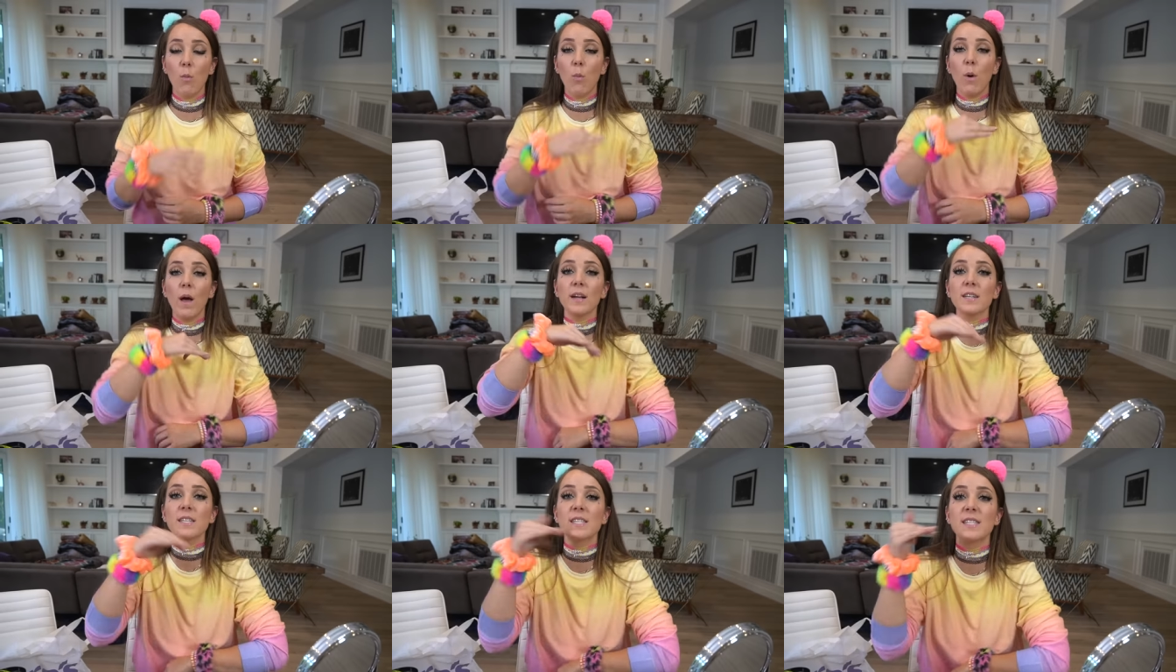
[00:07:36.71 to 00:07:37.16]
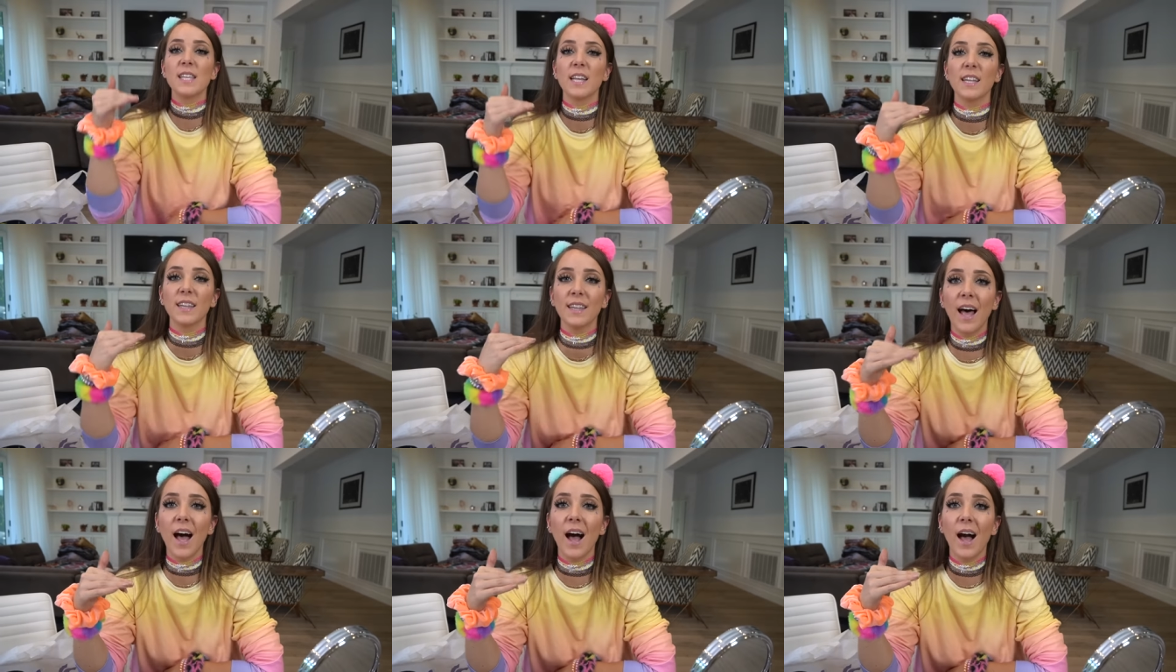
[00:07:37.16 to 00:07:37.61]
Where's
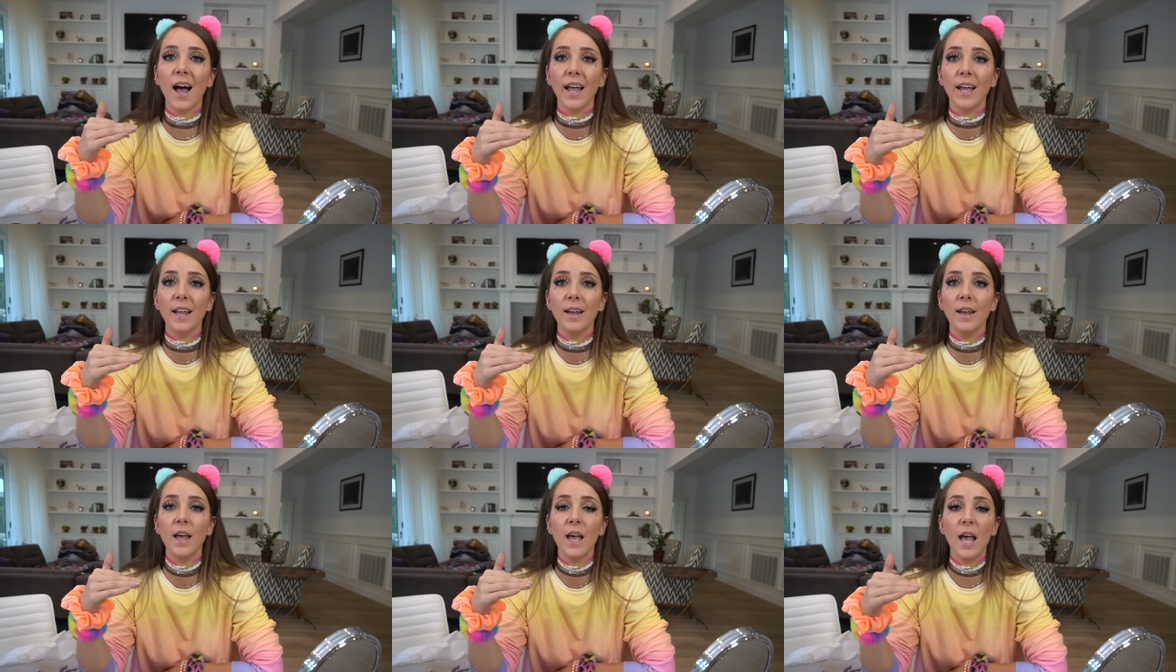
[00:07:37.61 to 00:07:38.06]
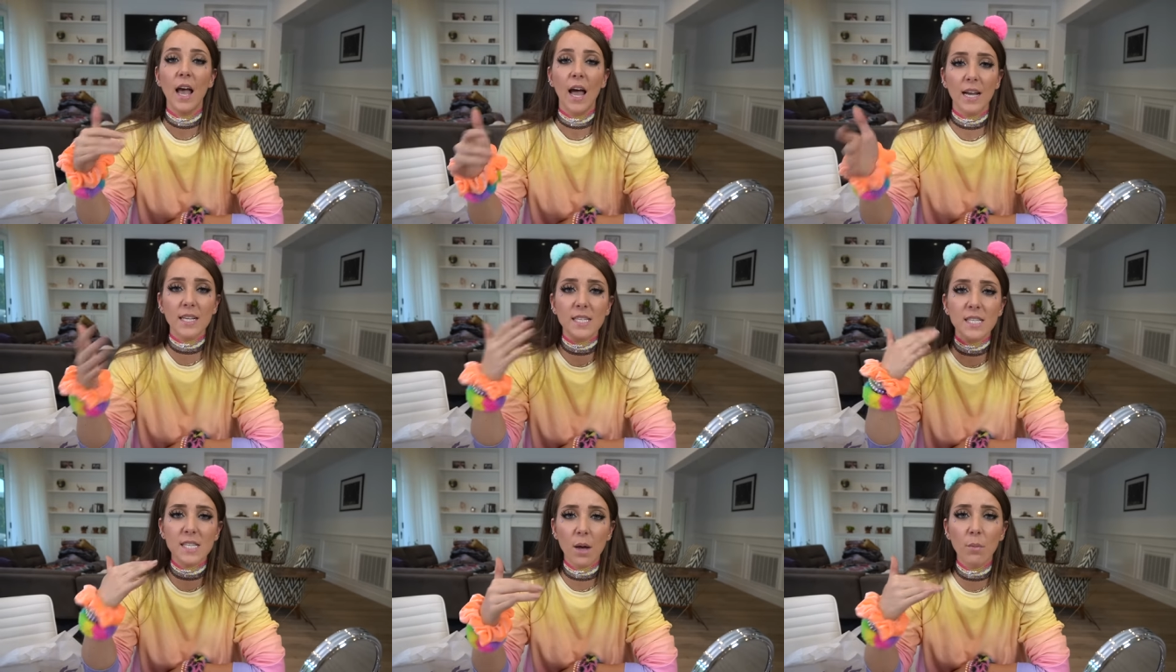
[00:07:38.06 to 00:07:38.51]
the line?
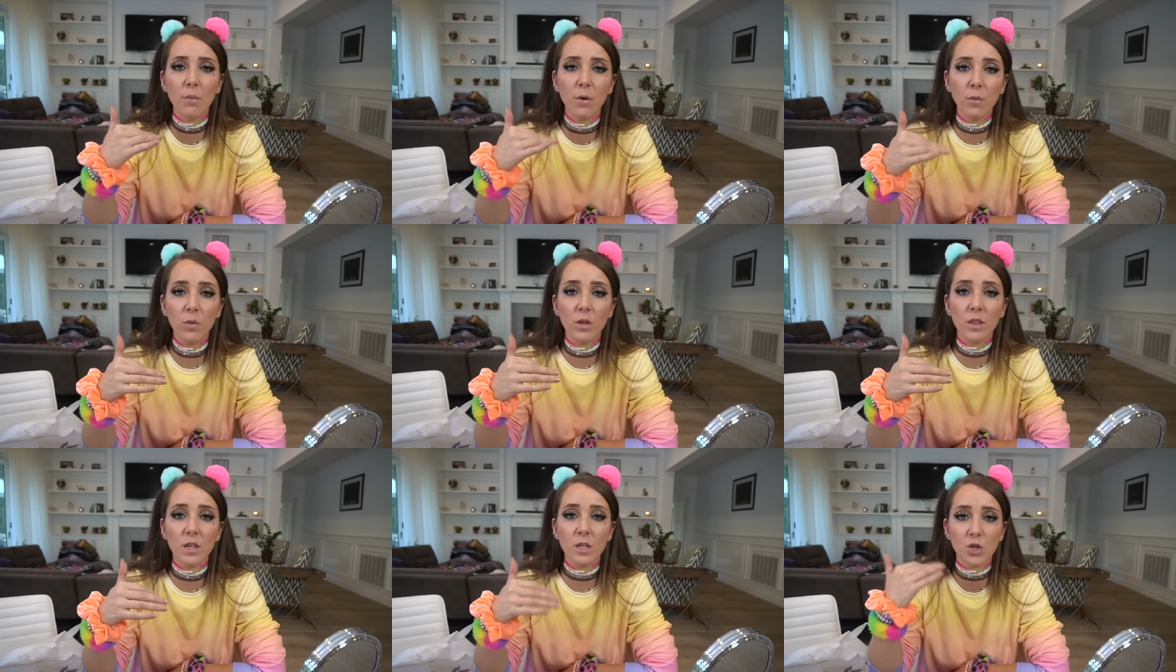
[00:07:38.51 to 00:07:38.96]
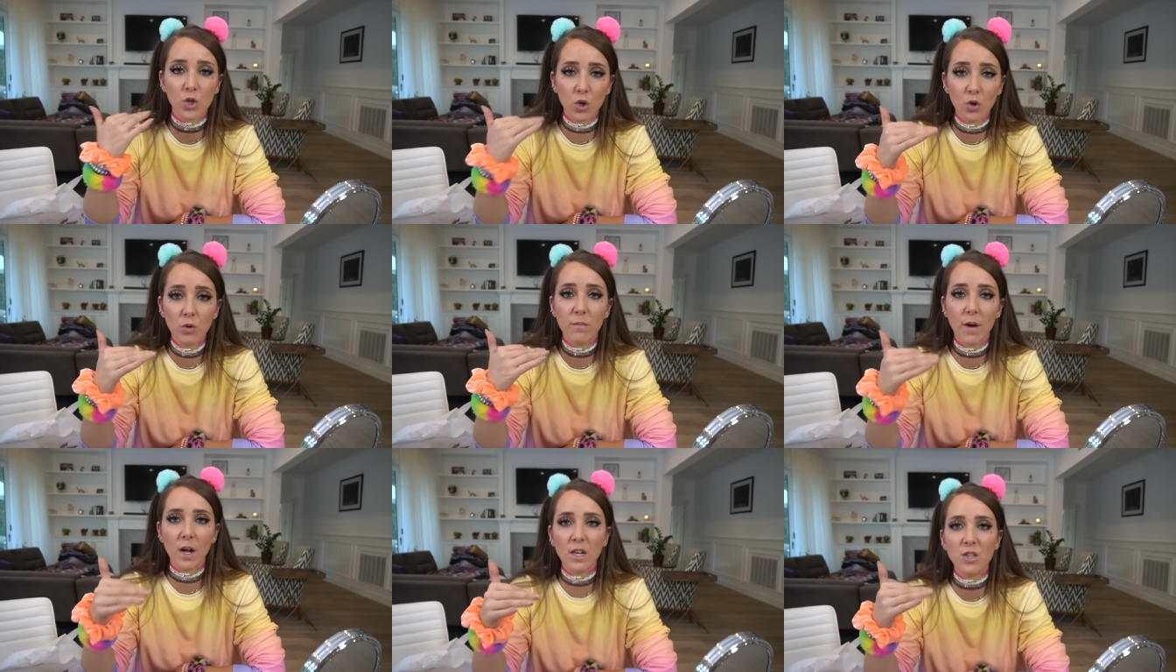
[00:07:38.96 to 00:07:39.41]
As someone with the
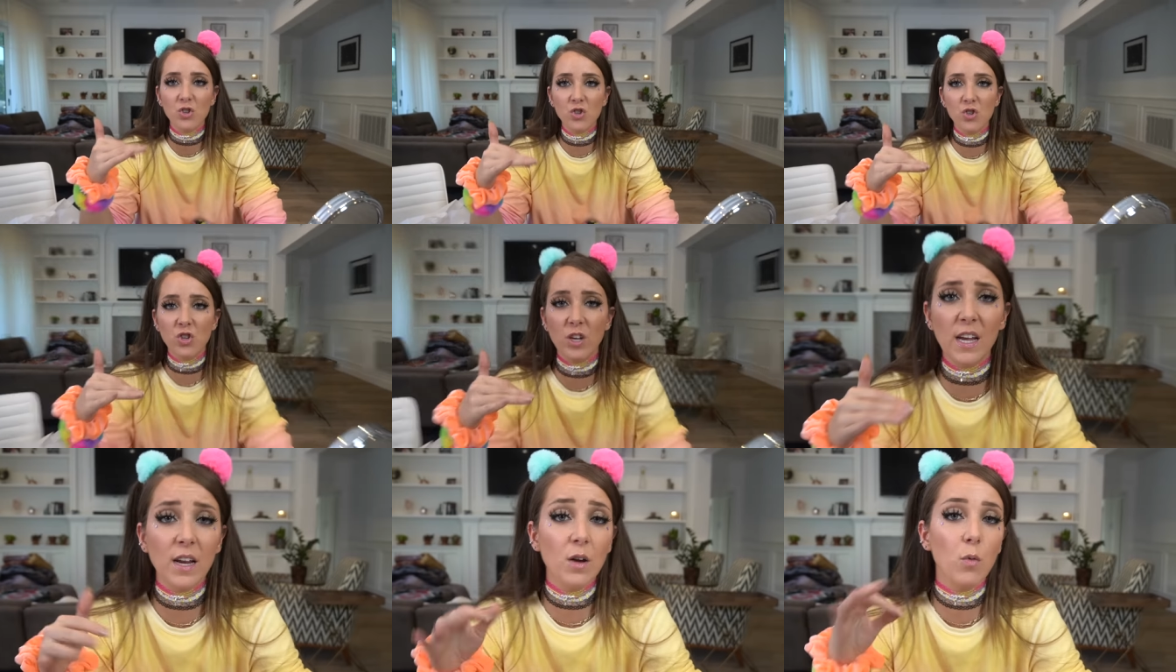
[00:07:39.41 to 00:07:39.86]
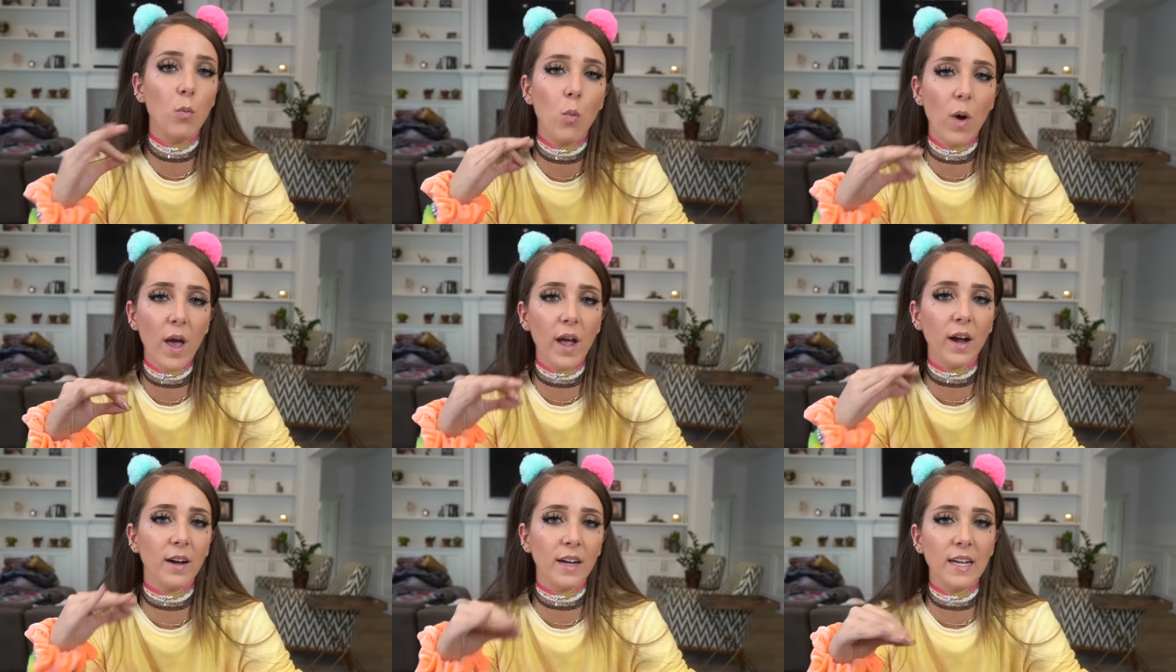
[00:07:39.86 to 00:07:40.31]
too much gene,
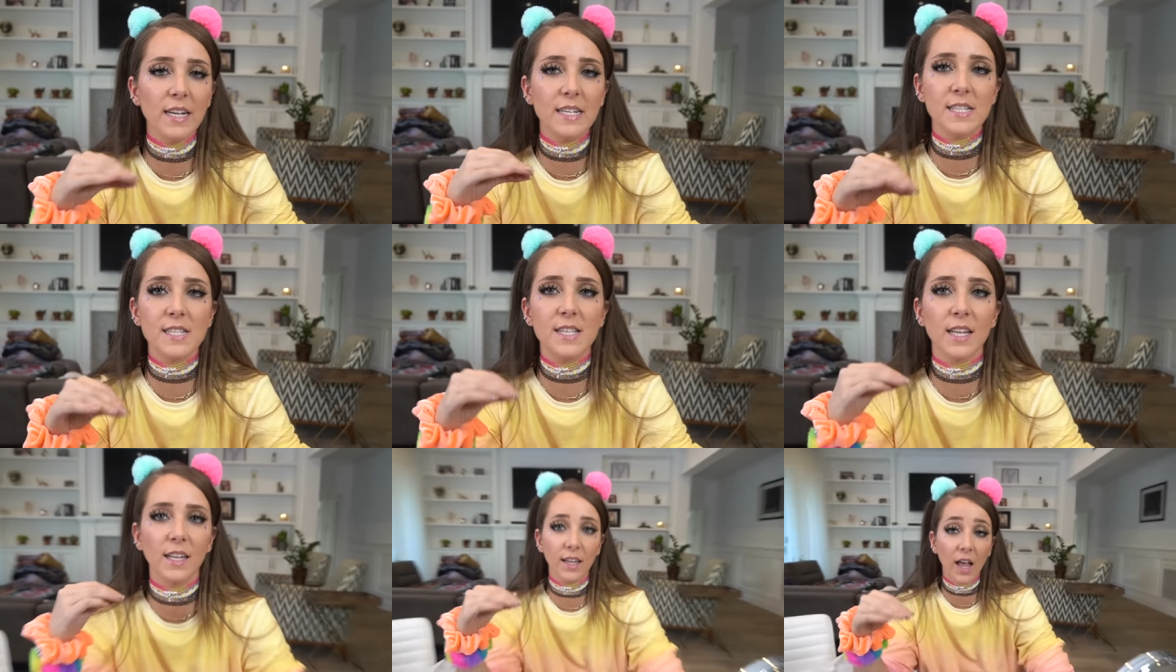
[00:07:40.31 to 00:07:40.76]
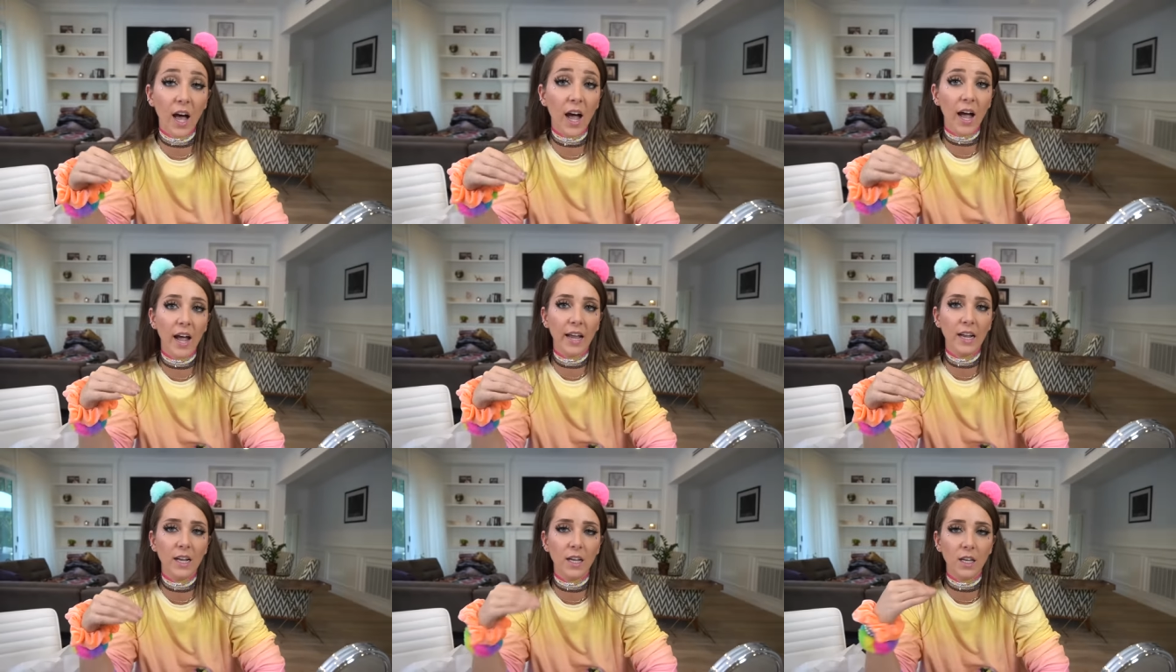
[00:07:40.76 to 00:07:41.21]
where is the
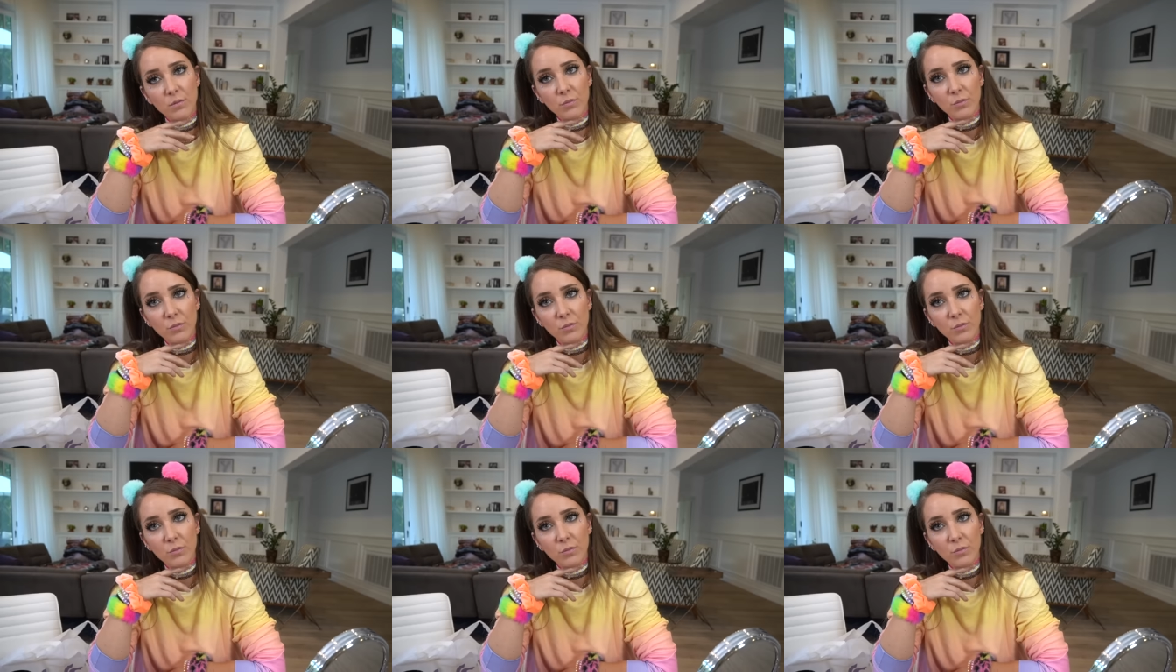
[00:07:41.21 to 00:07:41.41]
line?